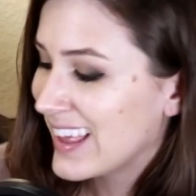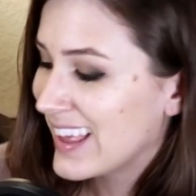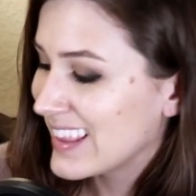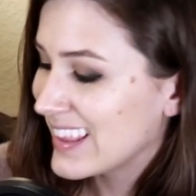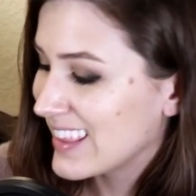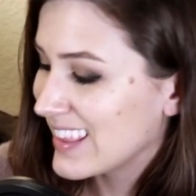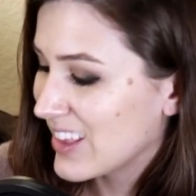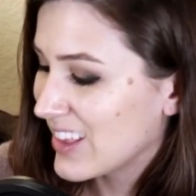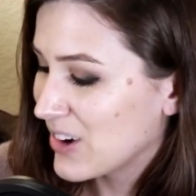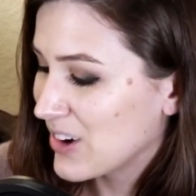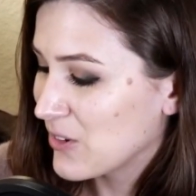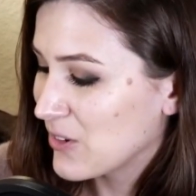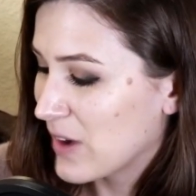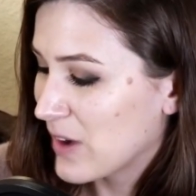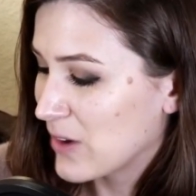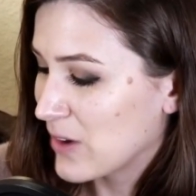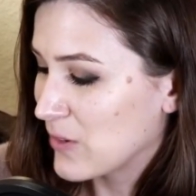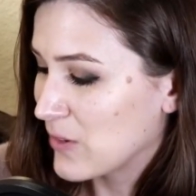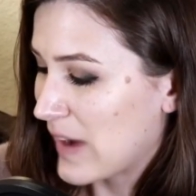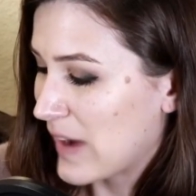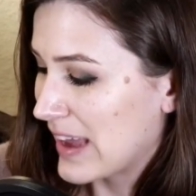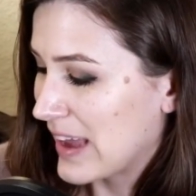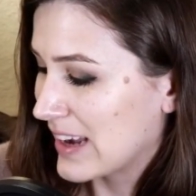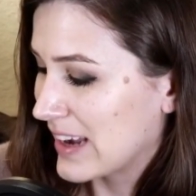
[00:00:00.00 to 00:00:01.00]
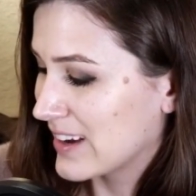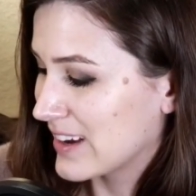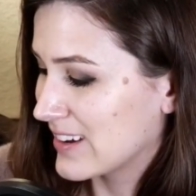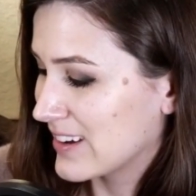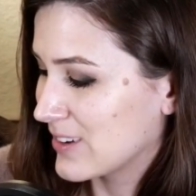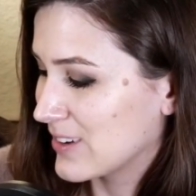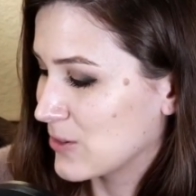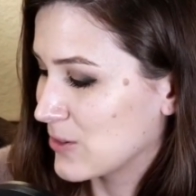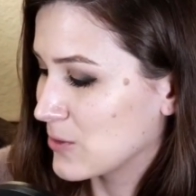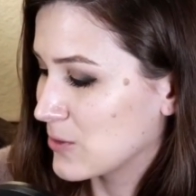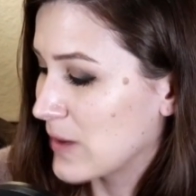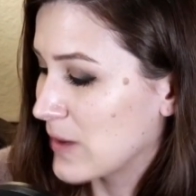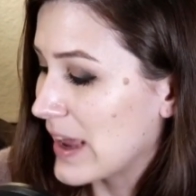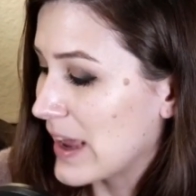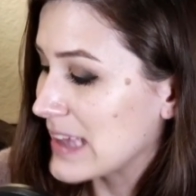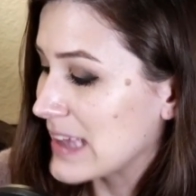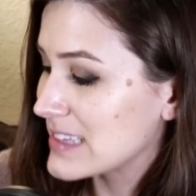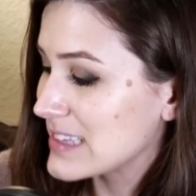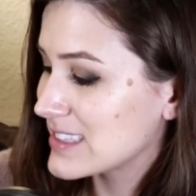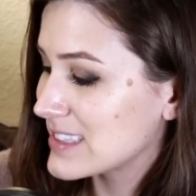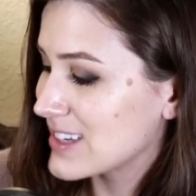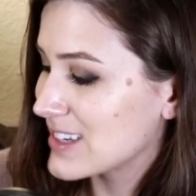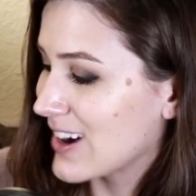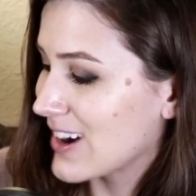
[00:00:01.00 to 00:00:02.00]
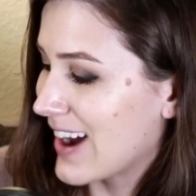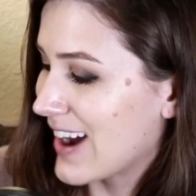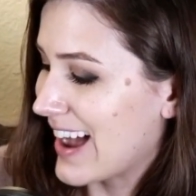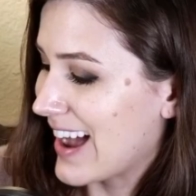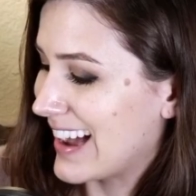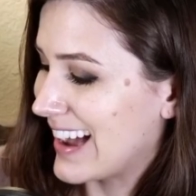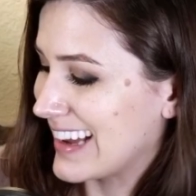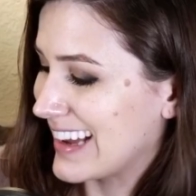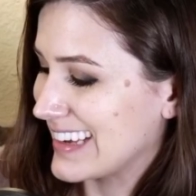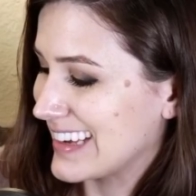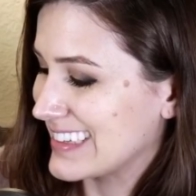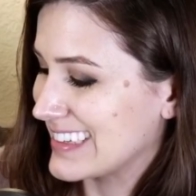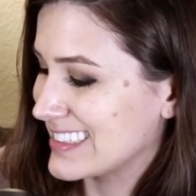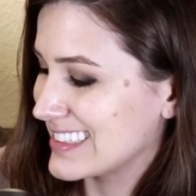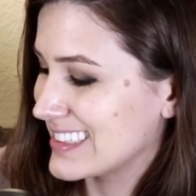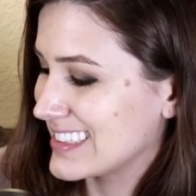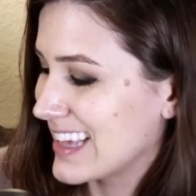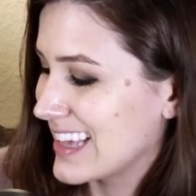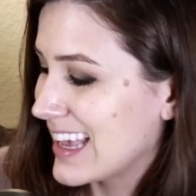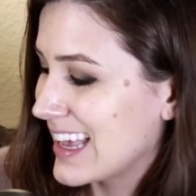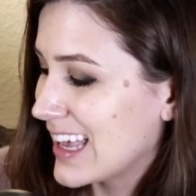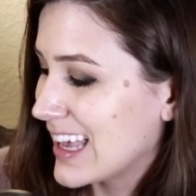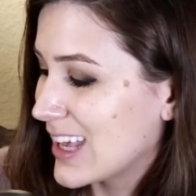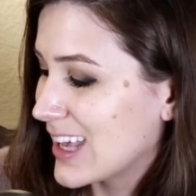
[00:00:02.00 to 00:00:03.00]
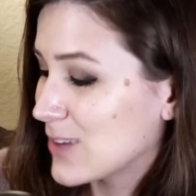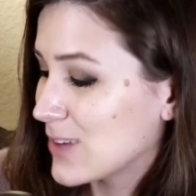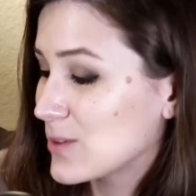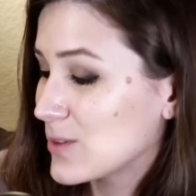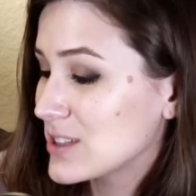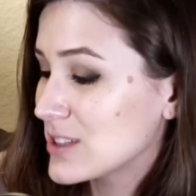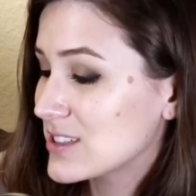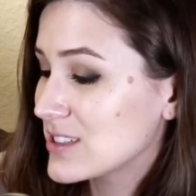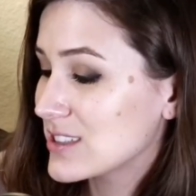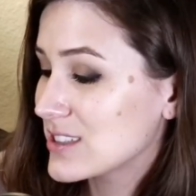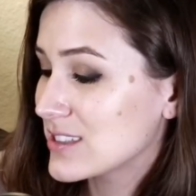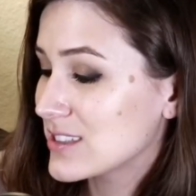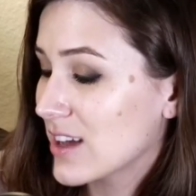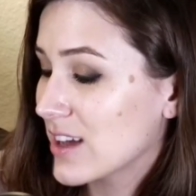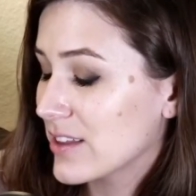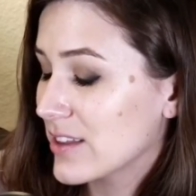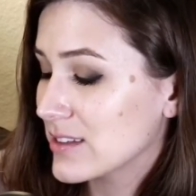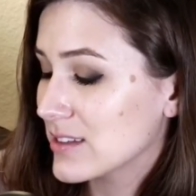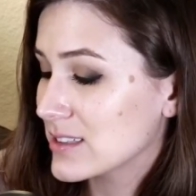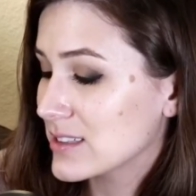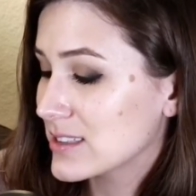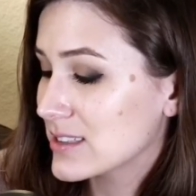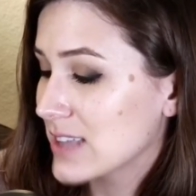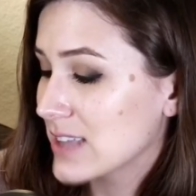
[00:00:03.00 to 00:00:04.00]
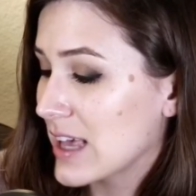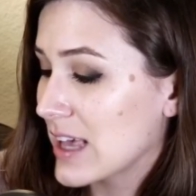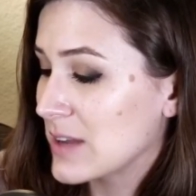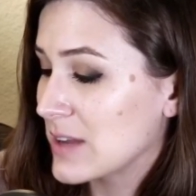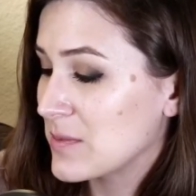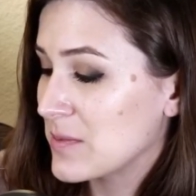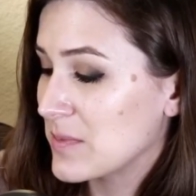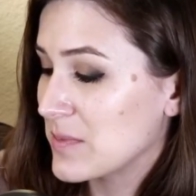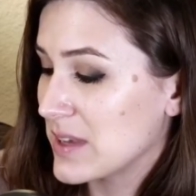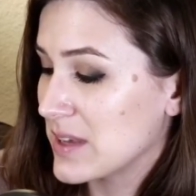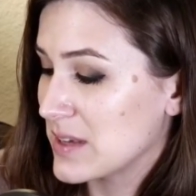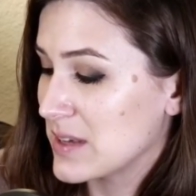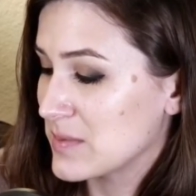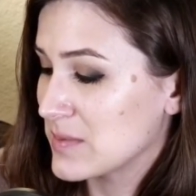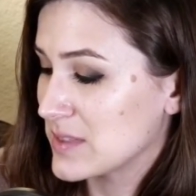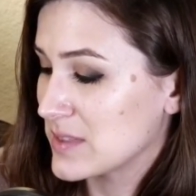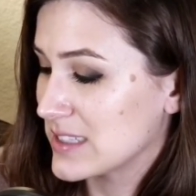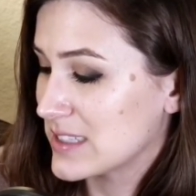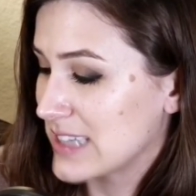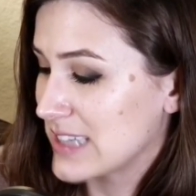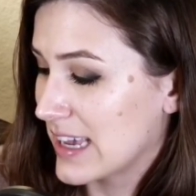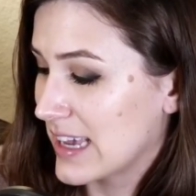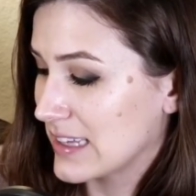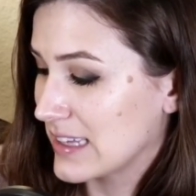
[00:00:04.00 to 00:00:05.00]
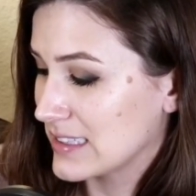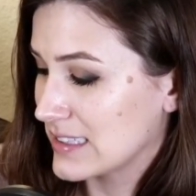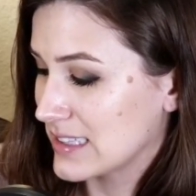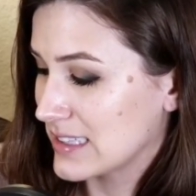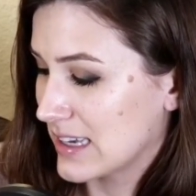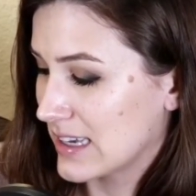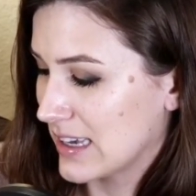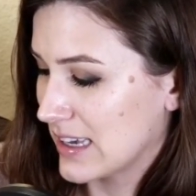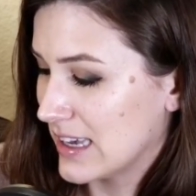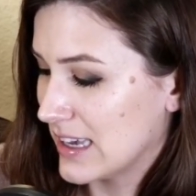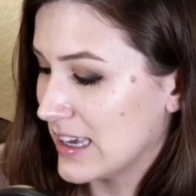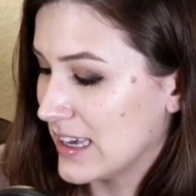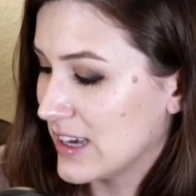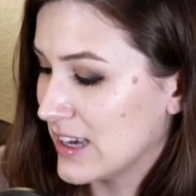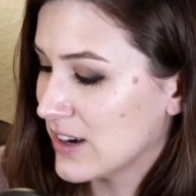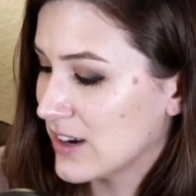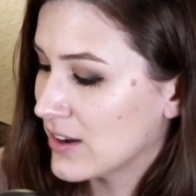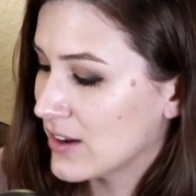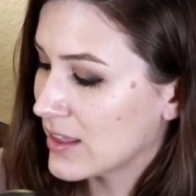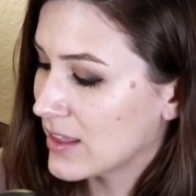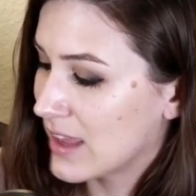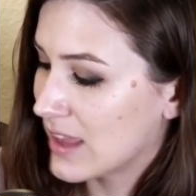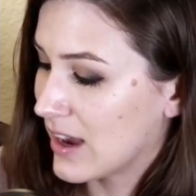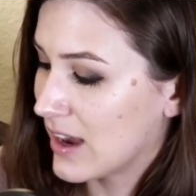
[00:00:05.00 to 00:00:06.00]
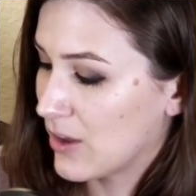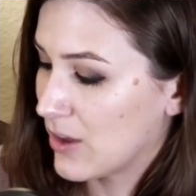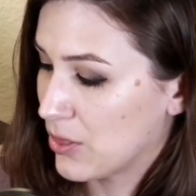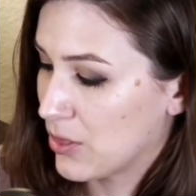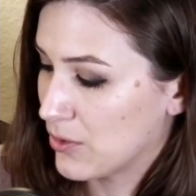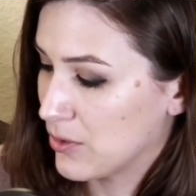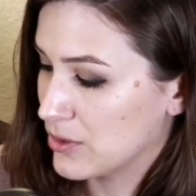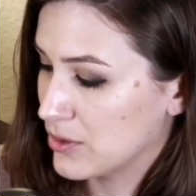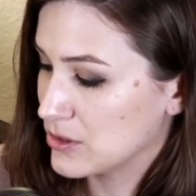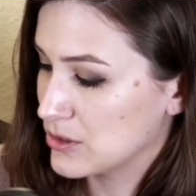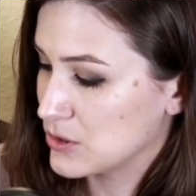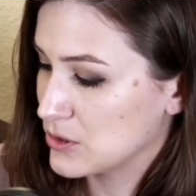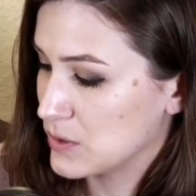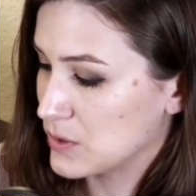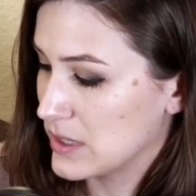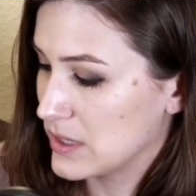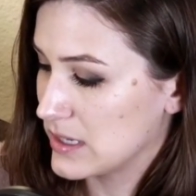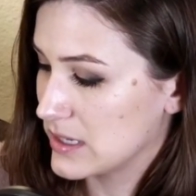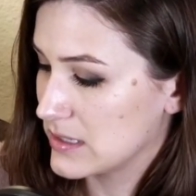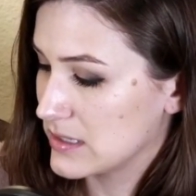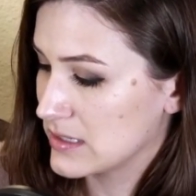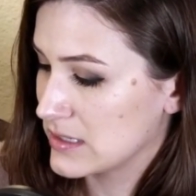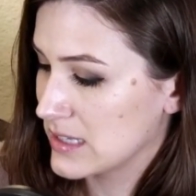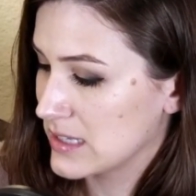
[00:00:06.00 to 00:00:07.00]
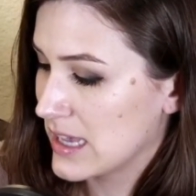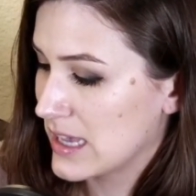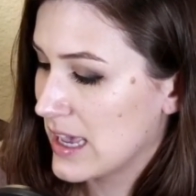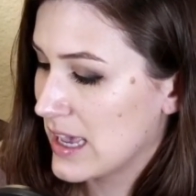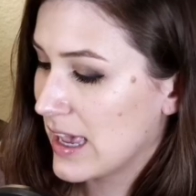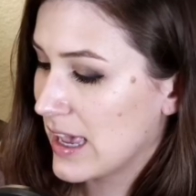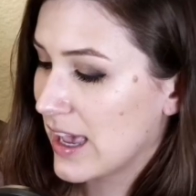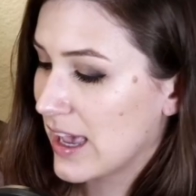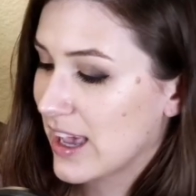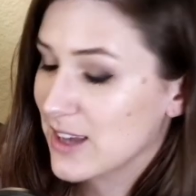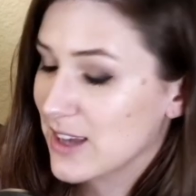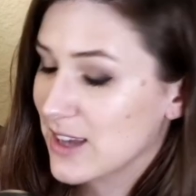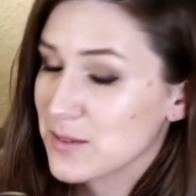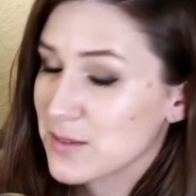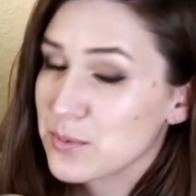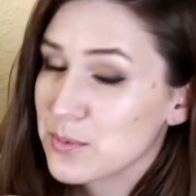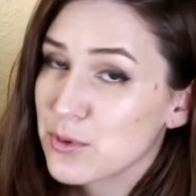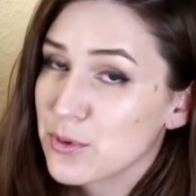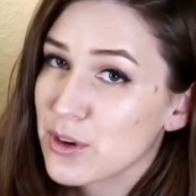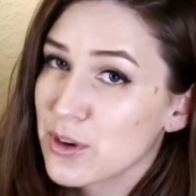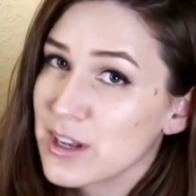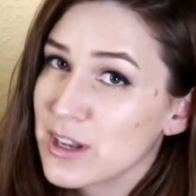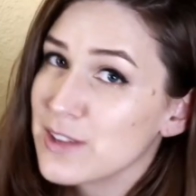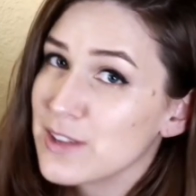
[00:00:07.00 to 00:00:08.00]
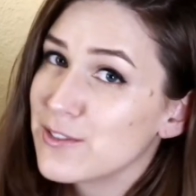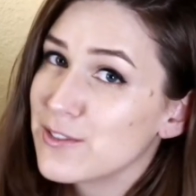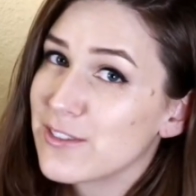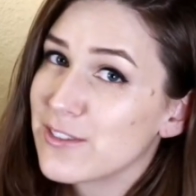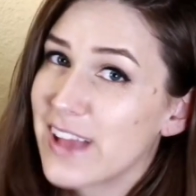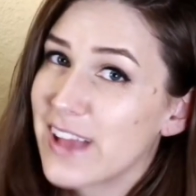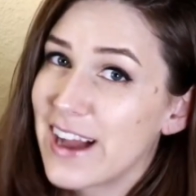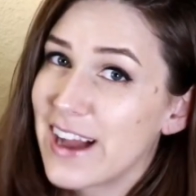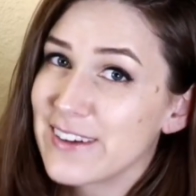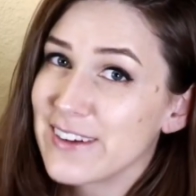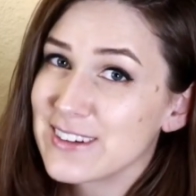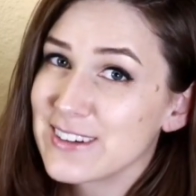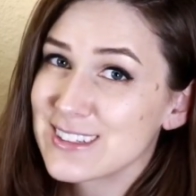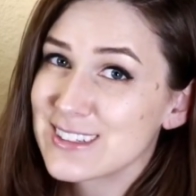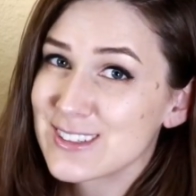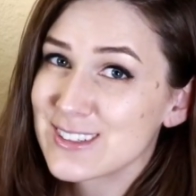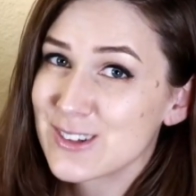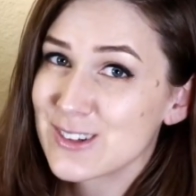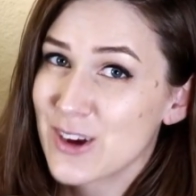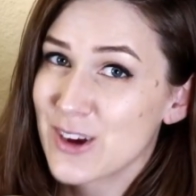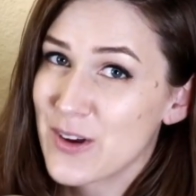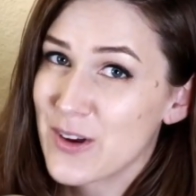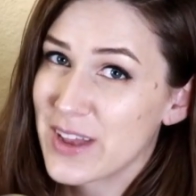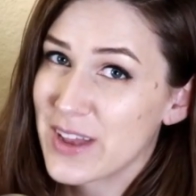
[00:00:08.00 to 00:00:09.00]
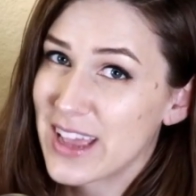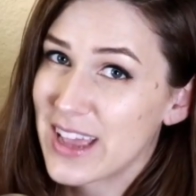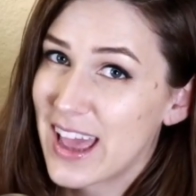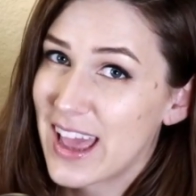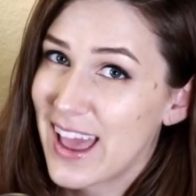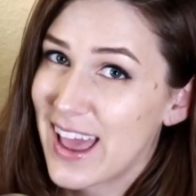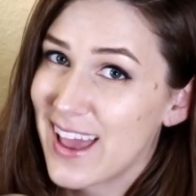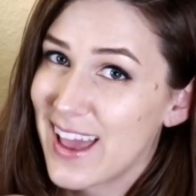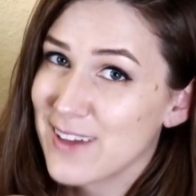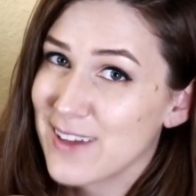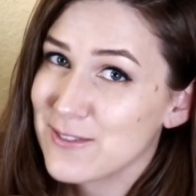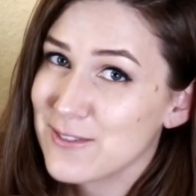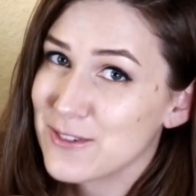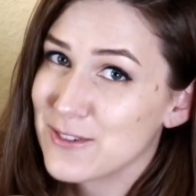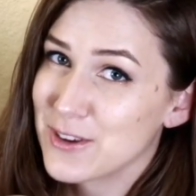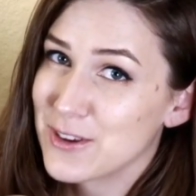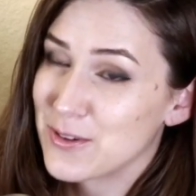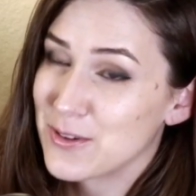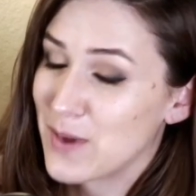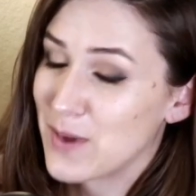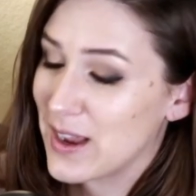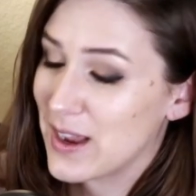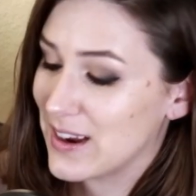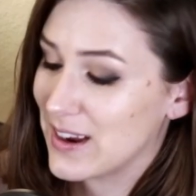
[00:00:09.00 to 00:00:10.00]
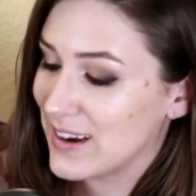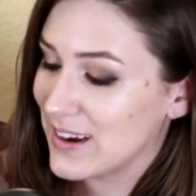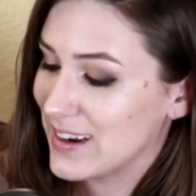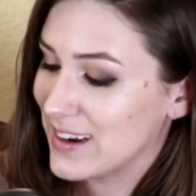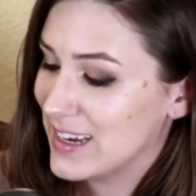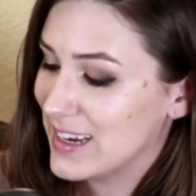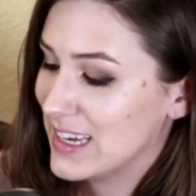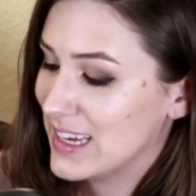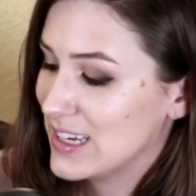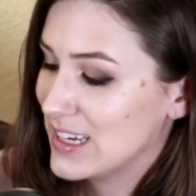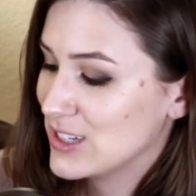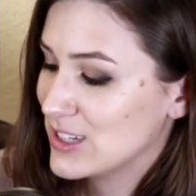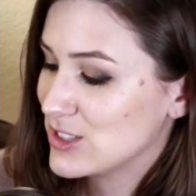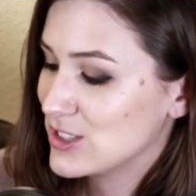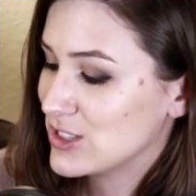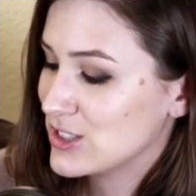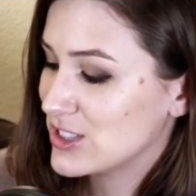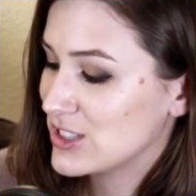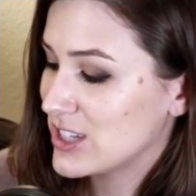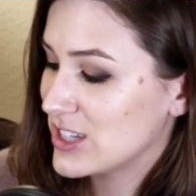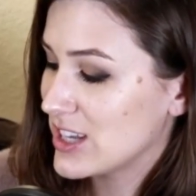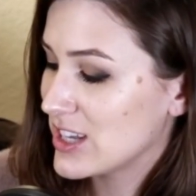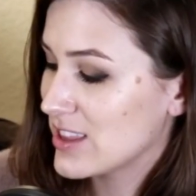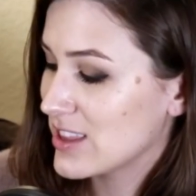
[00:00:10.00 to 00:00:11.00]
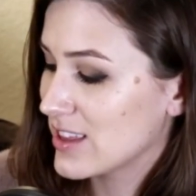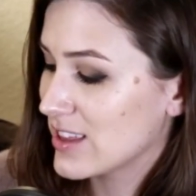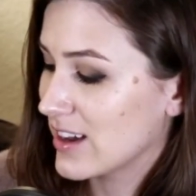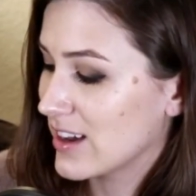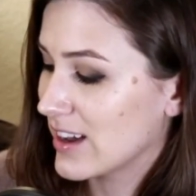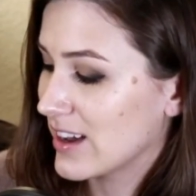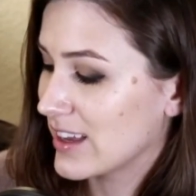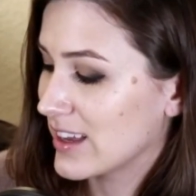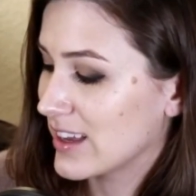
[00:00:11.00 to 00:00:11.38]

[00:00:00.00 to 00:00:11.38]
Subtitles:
Little Red Riding Hood raised her eyes, and when she saw the sunbeams dancing here and there through the trees, and pretty flowers growing everywhere, she thought,